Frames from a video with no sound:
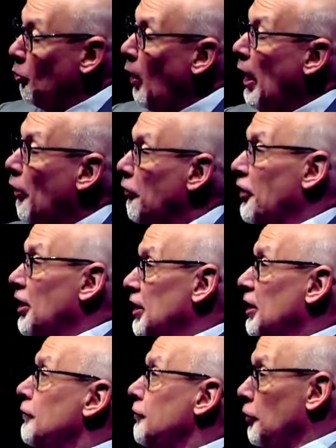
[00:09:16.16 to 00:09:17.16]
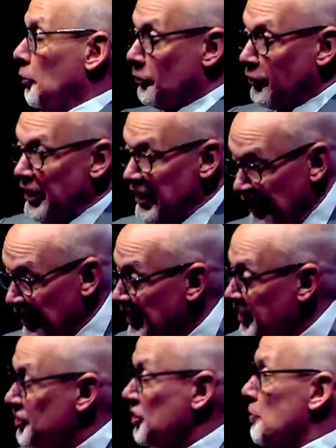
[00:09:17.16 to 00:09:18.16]
wealth and influence in
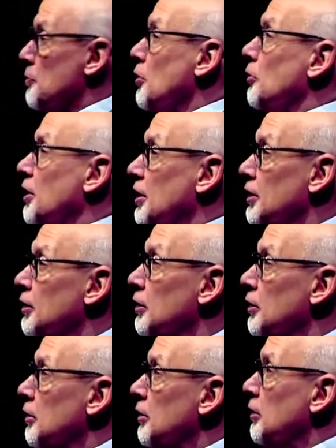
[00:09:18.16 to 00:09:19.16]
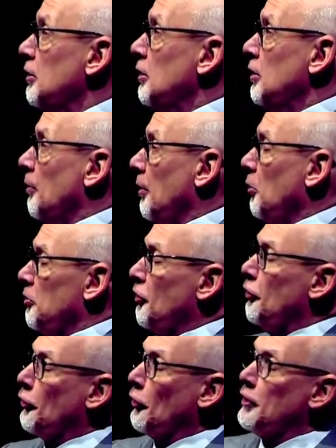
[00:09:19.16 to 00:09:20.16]
his community. But it was in
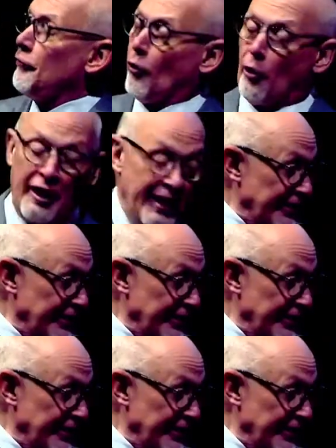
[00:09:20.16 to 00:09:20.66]
34 AD